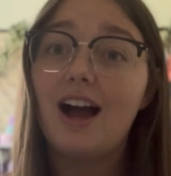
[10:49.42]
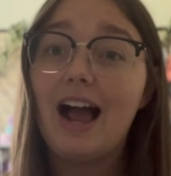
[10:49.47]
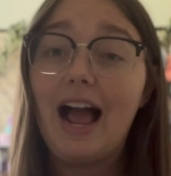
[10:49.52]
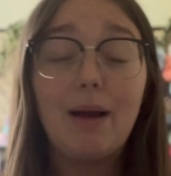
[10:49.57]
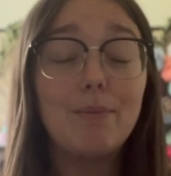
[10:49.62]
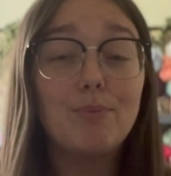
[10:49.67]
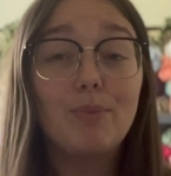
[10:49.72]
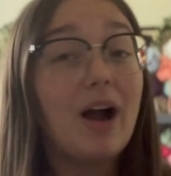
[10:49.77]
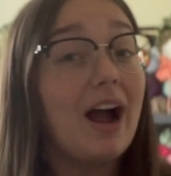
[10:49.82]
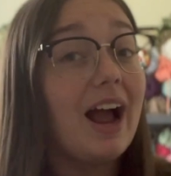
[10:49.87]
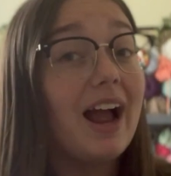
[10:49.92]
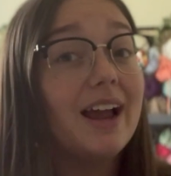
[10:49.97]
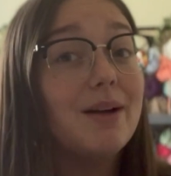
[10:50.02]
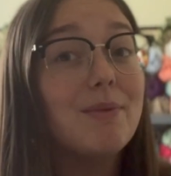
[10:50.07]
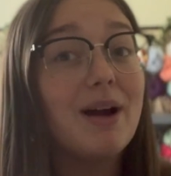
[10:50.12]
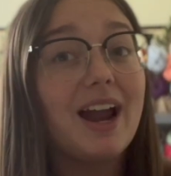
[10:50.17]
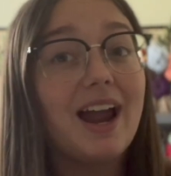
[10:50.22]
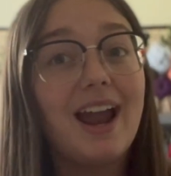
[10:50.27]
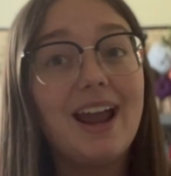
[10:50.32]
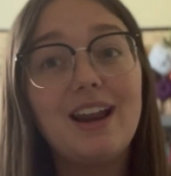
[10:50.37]
buy
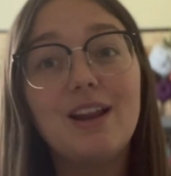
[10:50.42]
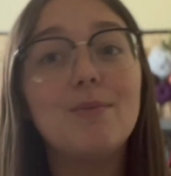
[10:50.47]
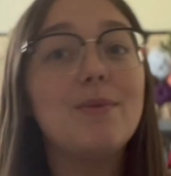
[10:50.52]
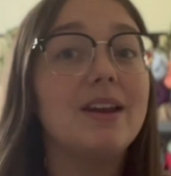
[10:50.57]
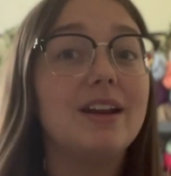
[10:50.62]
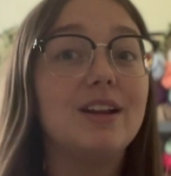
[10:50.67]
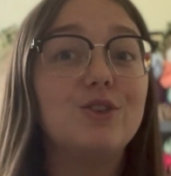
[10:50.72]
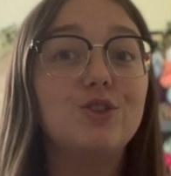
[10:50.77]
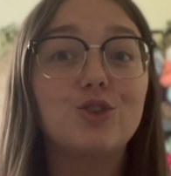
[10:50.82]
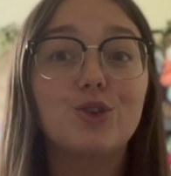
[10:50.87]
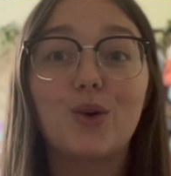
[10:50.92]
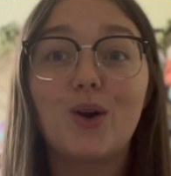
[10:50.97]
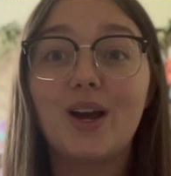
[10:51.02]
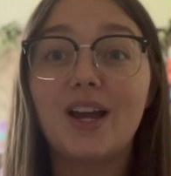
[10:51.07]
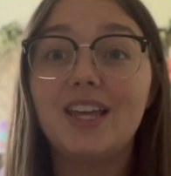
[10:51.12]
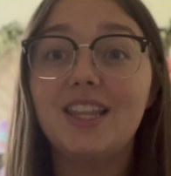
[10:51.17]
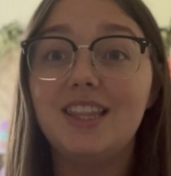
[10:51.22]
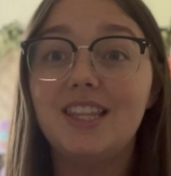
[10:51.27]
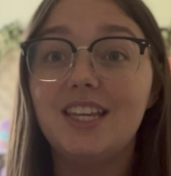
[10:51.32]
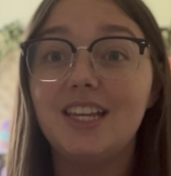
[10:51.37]
my item and
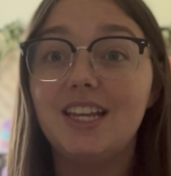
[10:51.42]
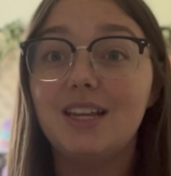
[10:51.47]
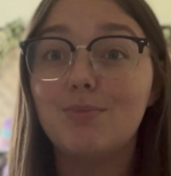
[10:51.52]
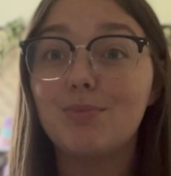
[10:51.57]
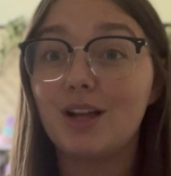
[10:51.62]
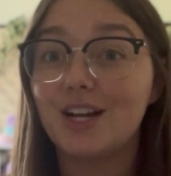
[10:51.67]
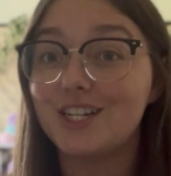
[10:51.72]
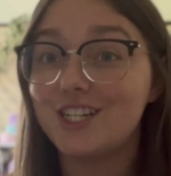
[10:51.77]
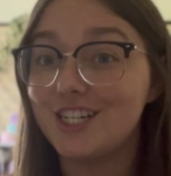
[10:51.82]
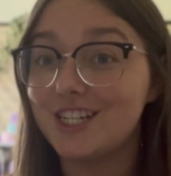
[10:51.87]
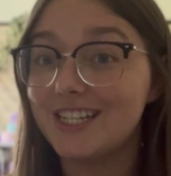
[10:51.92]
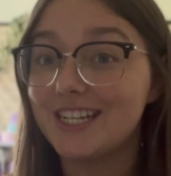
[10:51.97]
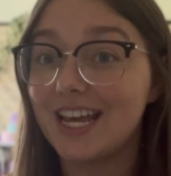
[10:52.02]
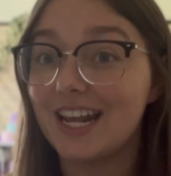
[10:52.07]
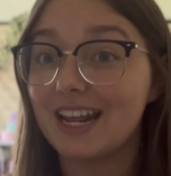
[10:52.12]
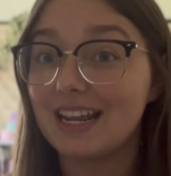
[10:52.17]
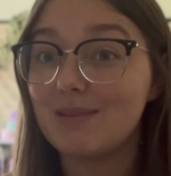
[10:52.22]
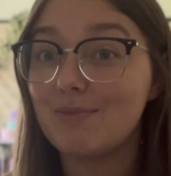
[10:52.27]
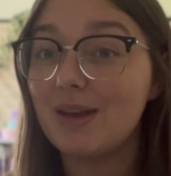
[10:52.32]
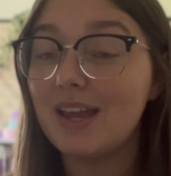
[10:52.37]
enjoy the plushies that
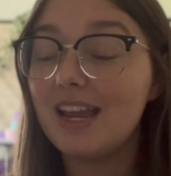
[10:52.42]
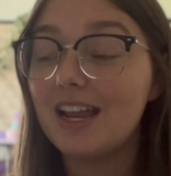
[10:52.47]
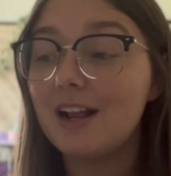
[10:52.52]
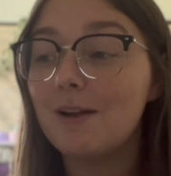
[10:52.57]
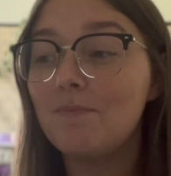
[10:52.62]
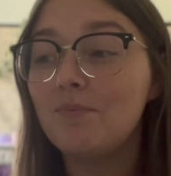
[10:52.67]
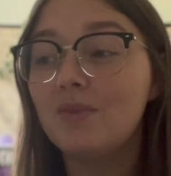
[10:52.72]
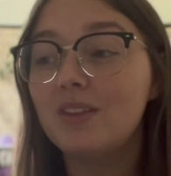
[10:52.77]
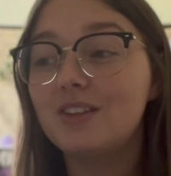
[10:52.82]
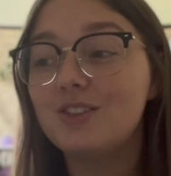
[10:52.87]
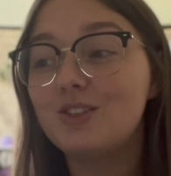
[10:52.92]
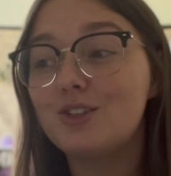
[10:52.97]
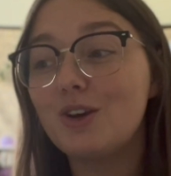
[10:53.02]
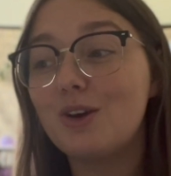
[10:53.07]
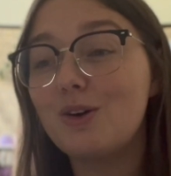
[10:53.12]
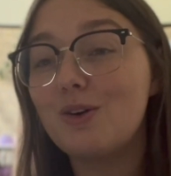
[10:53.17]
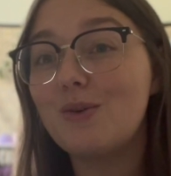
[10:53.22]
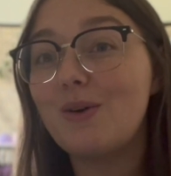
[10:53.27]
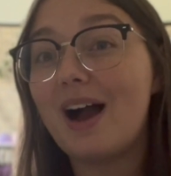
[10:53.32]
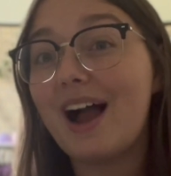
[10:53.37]
I make.
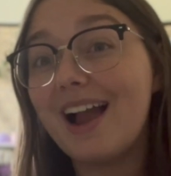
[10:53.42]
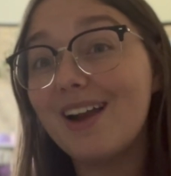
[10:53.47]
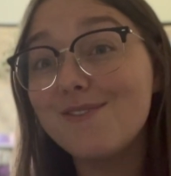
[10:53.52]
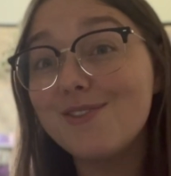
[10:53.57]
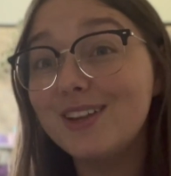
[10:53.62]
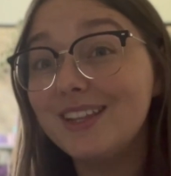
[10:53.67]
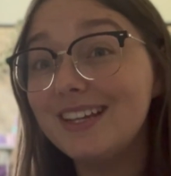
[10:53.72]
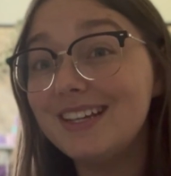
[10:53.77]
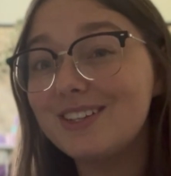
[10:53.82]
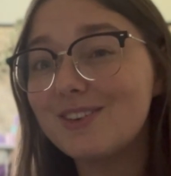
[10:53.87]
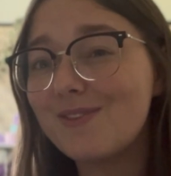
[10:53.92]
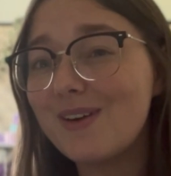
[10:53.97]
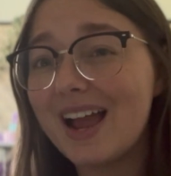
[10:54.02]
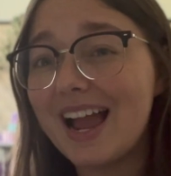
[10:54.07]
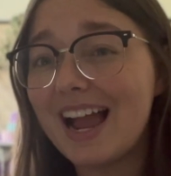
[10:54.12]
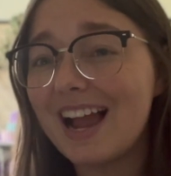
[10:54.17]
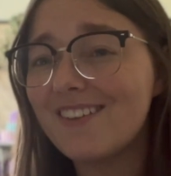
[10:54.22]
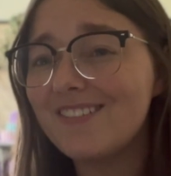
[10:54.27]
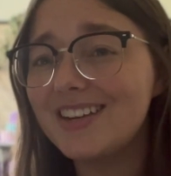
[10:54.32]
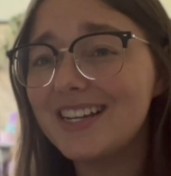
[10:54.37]
So I really don't
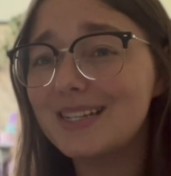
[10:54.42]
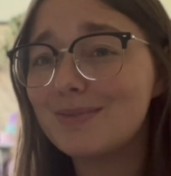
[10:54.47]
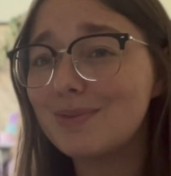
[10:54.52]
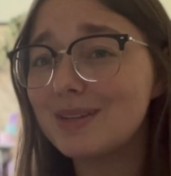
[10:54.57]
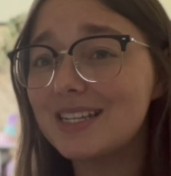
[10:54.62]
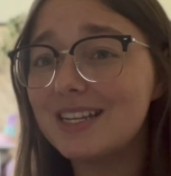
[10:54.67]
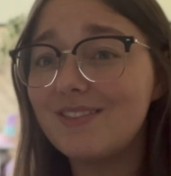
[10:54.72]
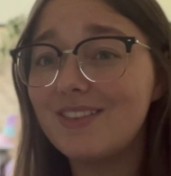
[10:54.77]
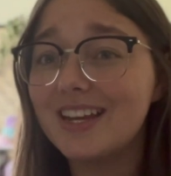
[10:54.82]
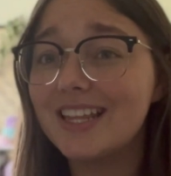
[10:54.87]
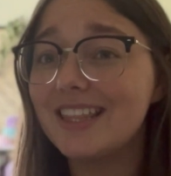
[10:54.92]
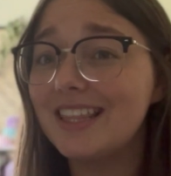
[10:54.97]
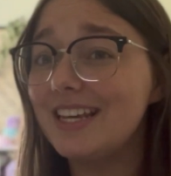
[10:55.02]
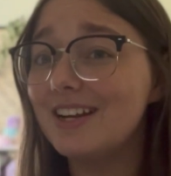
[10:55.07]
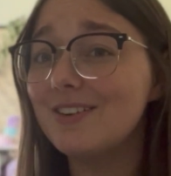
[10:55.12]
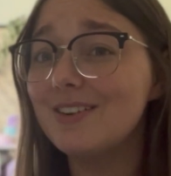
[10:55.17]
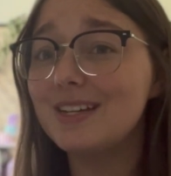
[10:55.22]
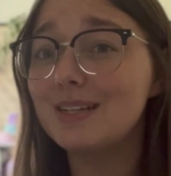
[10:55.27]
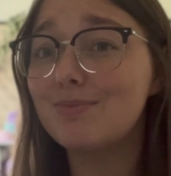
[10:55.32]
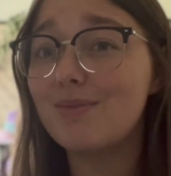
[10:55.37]
have any specific
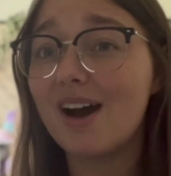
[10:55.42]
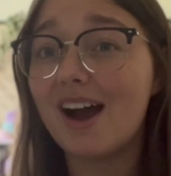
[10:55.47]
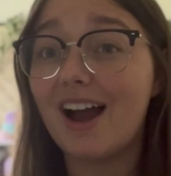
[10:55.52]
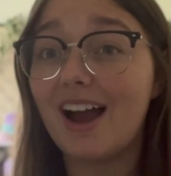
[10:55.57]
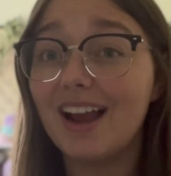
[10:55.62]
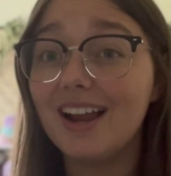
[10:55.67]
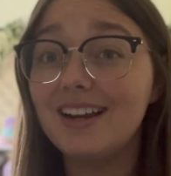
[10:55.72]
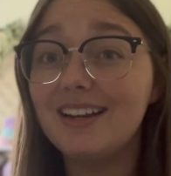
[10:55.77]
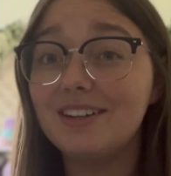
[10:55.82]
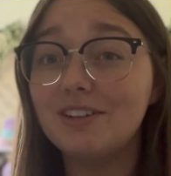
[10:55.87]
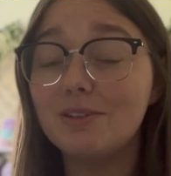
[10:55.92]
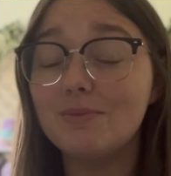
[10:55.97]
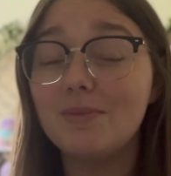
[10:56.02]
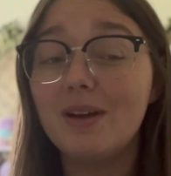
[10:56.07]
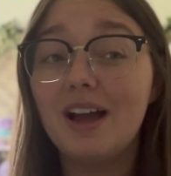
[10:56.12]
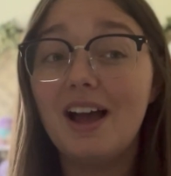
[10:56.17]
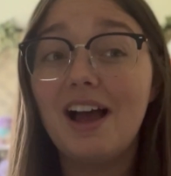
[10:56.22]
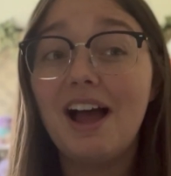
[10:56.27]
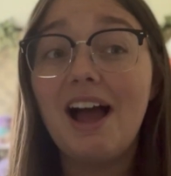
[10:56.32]
theories behind them.